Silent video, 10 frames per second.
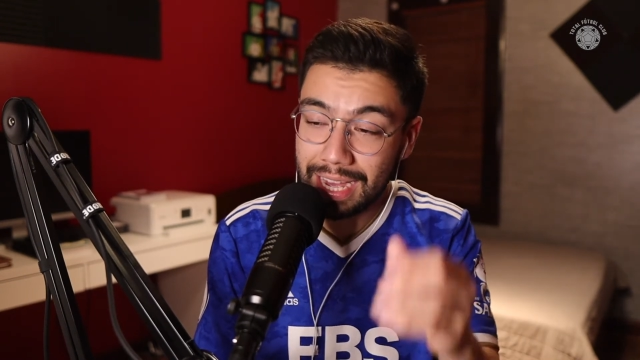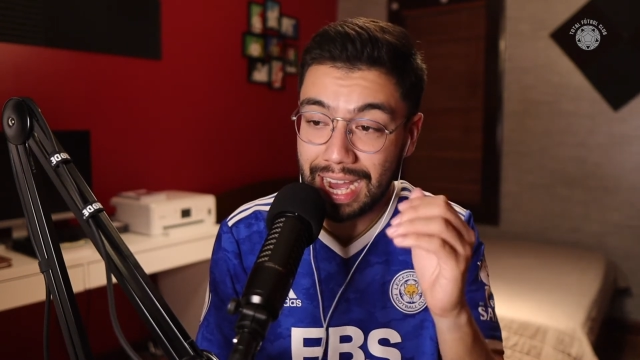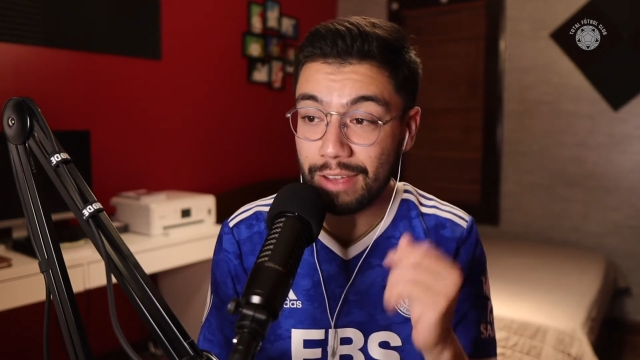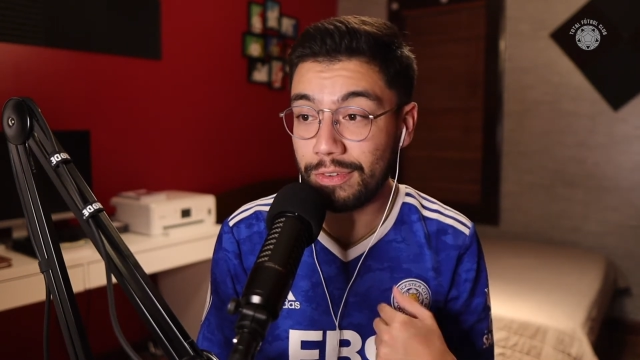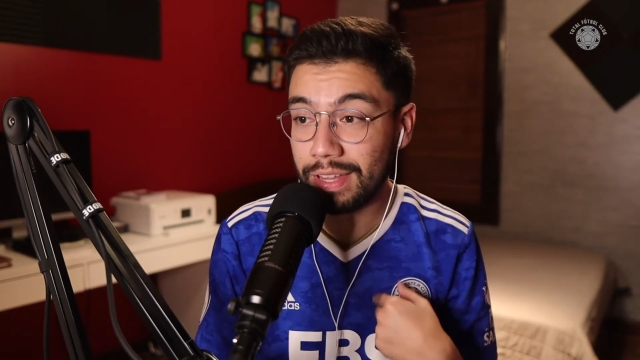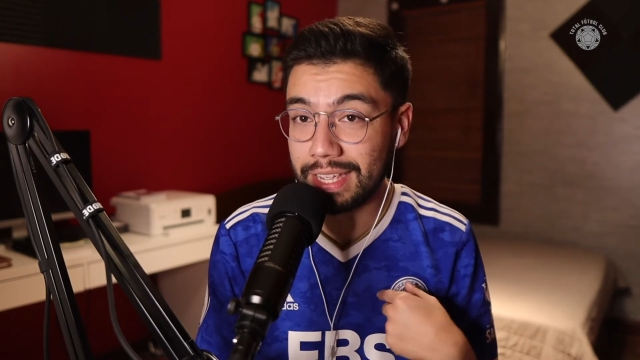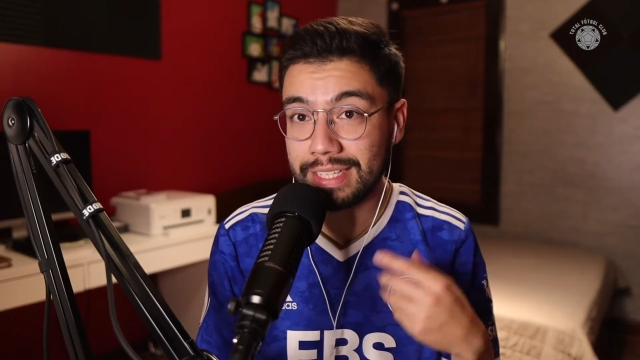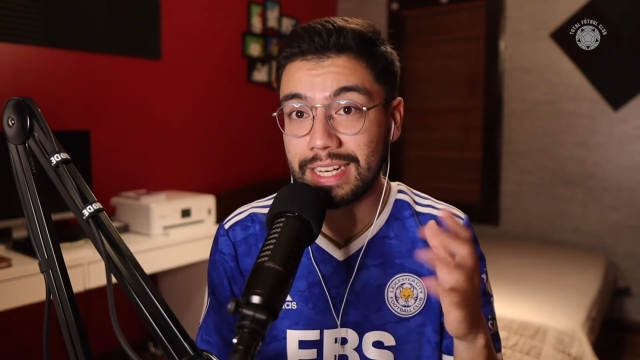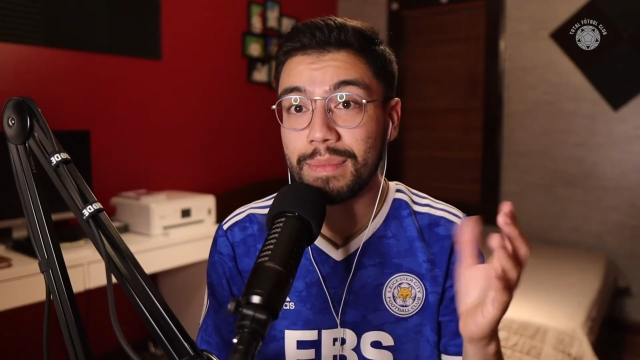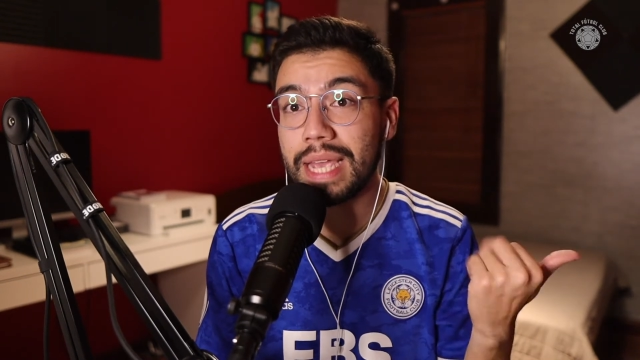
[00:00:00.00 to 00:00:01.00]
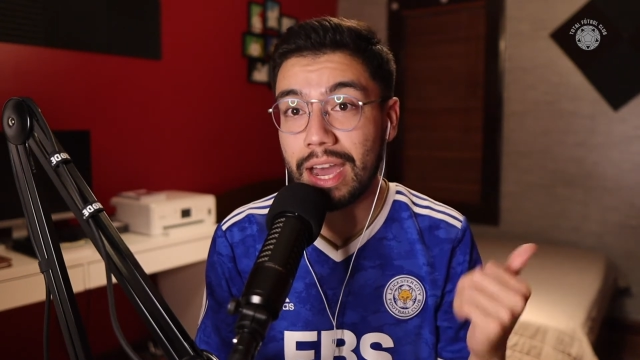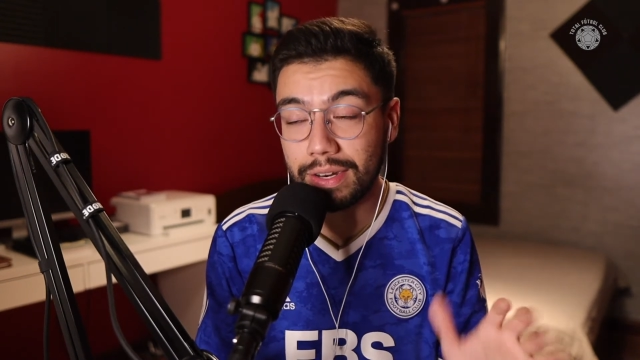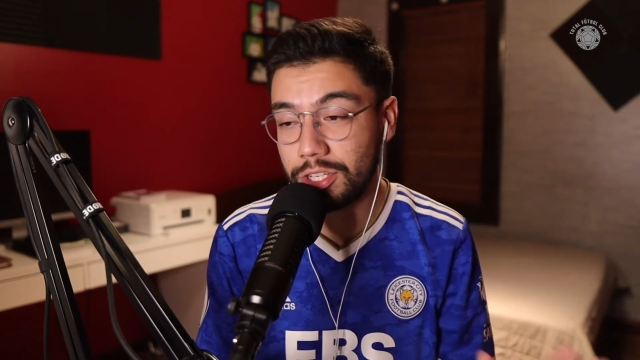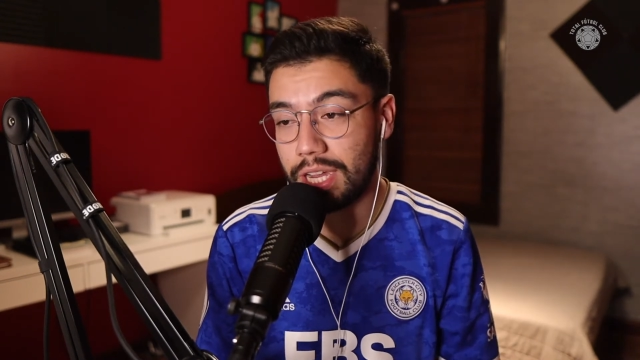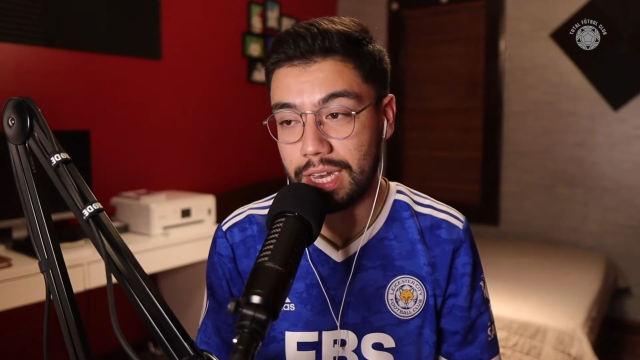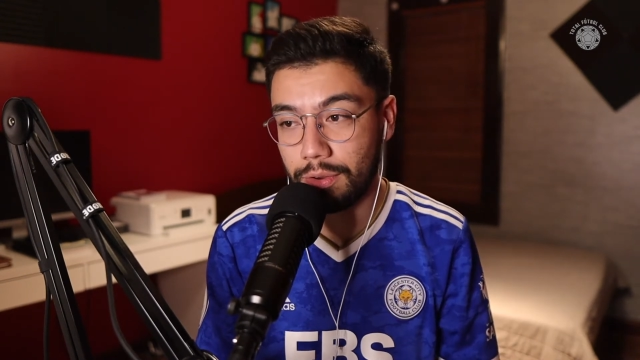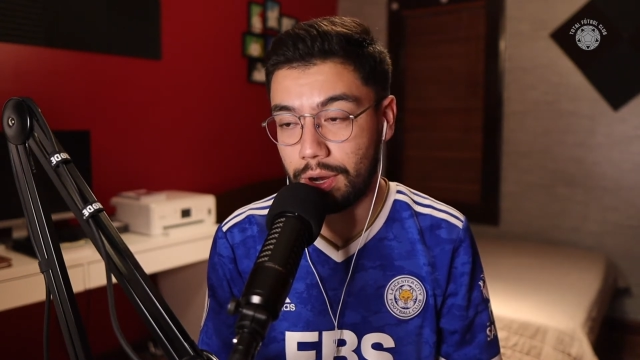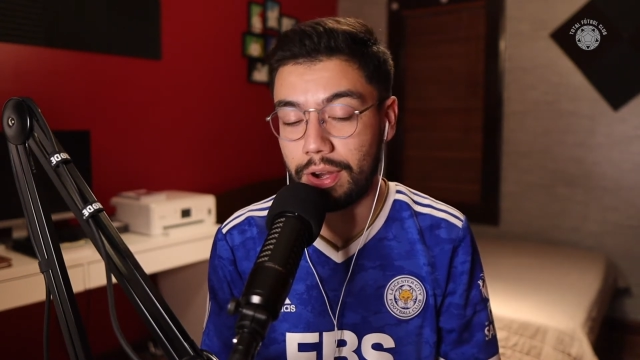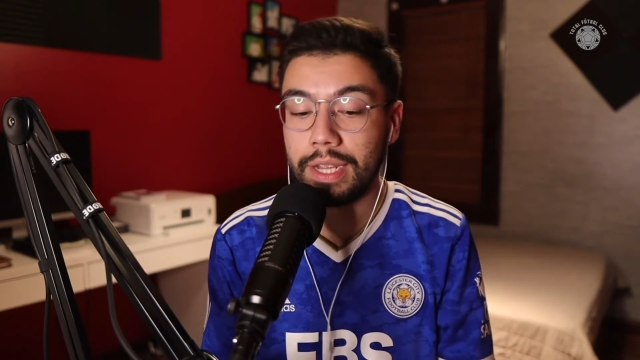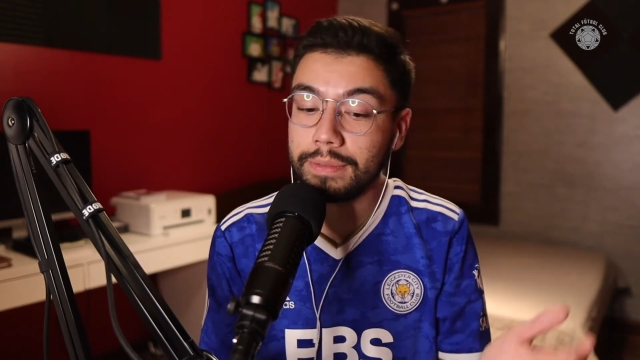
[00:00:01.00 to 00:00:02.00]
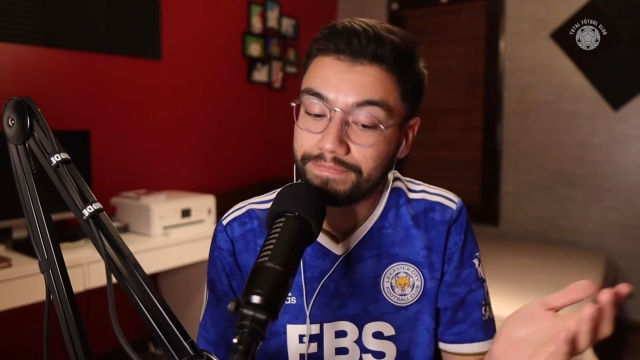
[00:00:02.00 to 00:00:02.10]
I feel like he's going to be out in January.